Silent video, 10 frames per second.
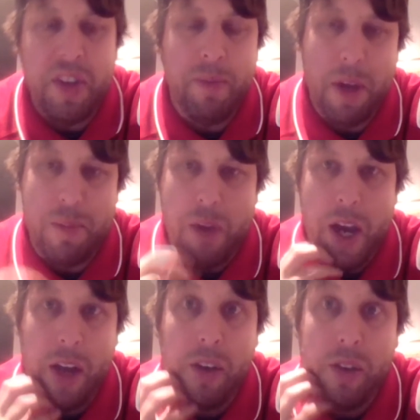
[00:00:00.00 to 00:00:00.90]
in my
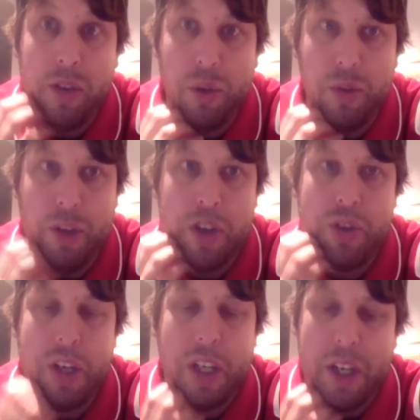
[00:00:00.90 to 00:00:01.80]
mind to
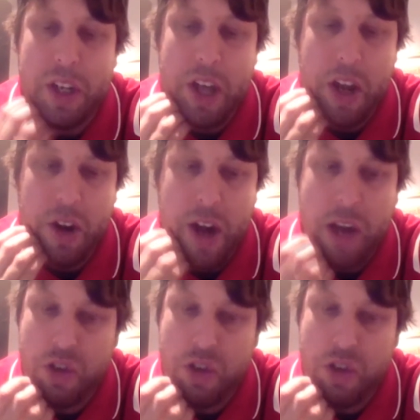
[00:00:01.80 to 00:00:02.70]
eventually get an
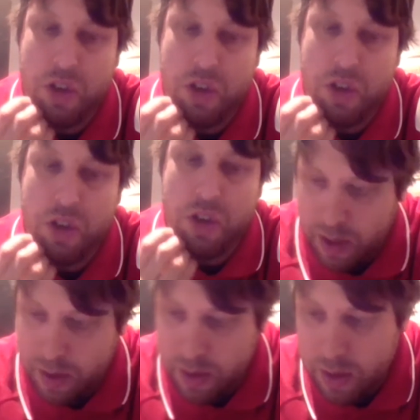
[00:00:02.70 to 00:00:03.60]
international job
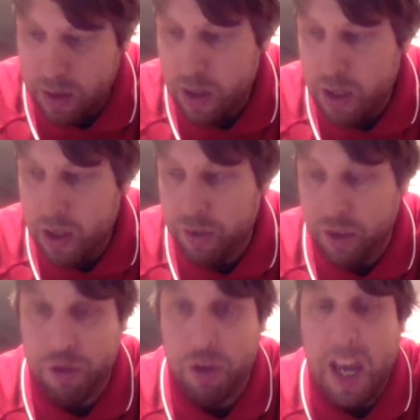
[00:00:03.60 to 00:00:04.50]
in
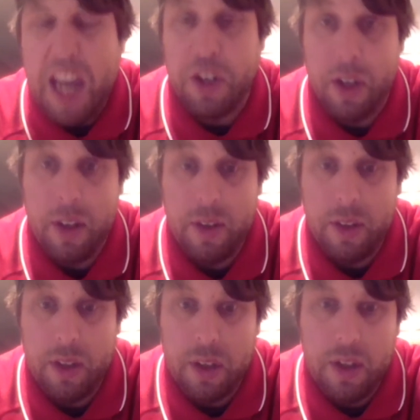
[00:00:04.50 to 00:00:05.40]
Central Asia.
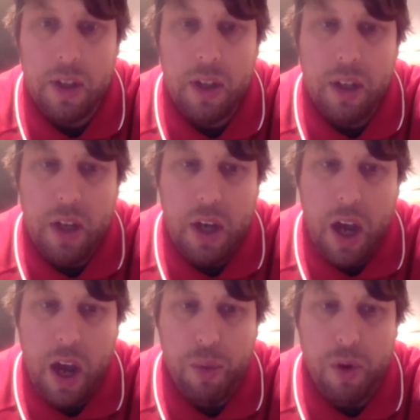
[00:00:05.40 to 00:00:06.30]

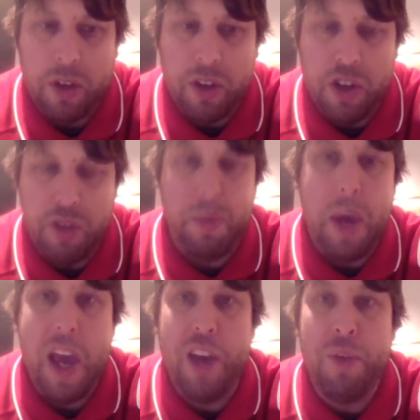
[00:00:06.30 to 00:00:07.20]
I worked in
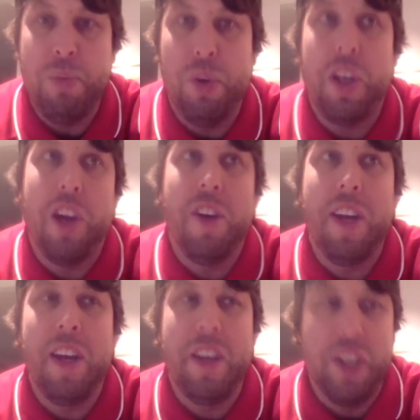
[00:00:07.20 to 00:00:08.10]
Japan,
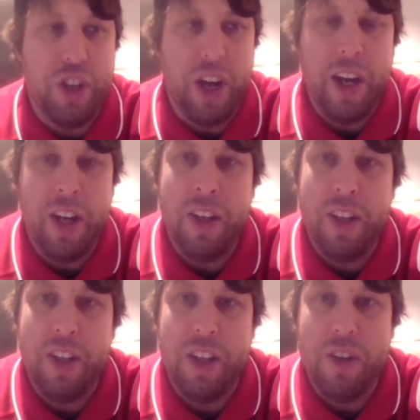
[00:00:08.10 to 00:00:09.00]
Bulgaria, and China,
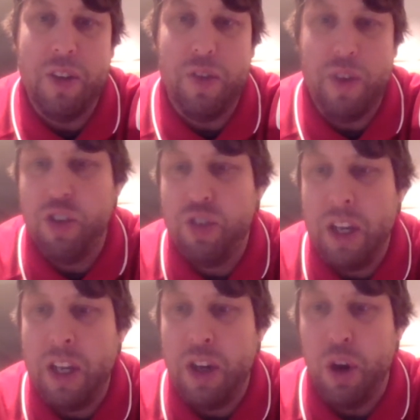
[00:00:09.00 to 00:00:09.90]
and then
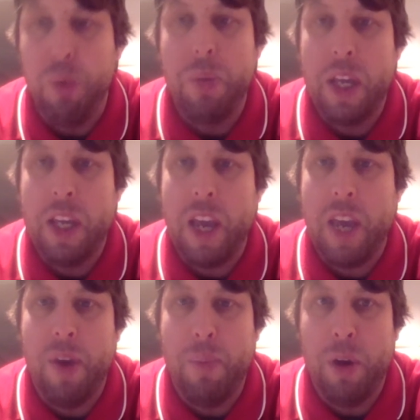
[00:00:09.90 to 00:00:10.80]
eventually an opening came
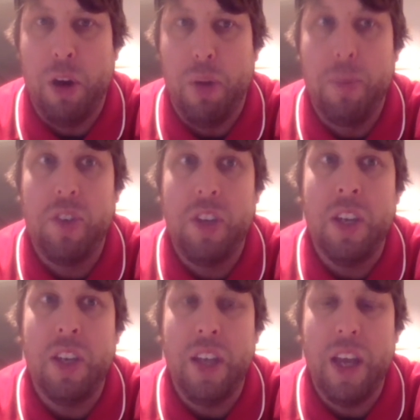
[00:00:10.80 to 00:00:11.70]
up in
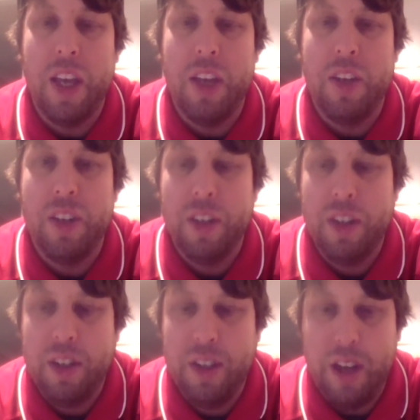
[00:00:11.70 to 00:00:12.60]
Almaty, and
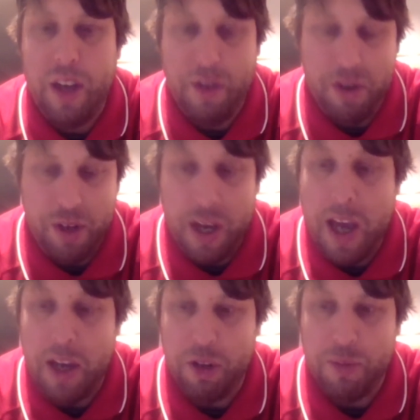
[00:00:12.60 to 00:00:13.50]
I thought, okay,
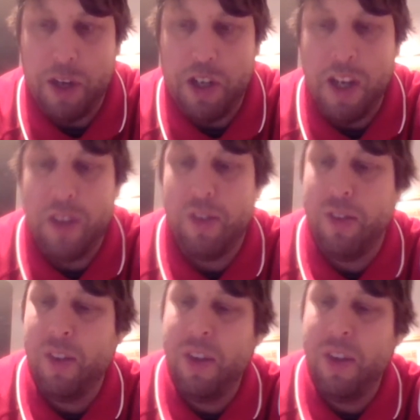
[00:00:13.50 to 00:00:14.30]
here's my chance.